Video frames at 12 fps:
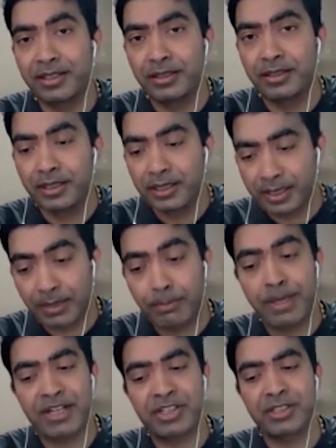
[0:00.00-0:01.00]
And
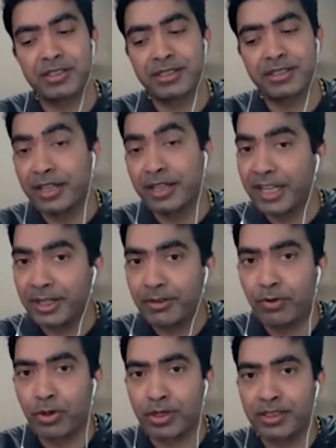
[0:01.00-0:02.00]
compassion and
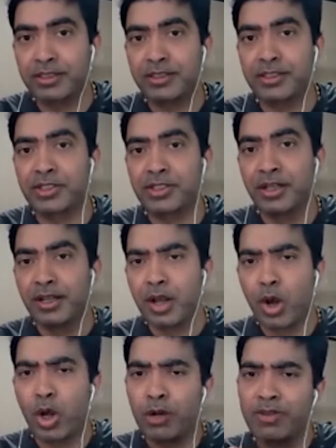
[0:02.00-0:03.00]
caring for others
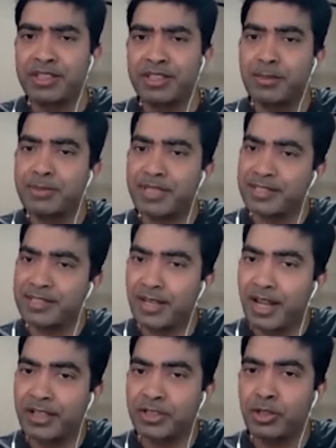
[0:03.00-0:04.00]
always comes as
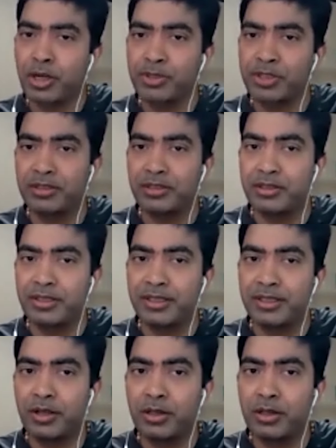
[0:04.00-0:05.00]
the last option, right?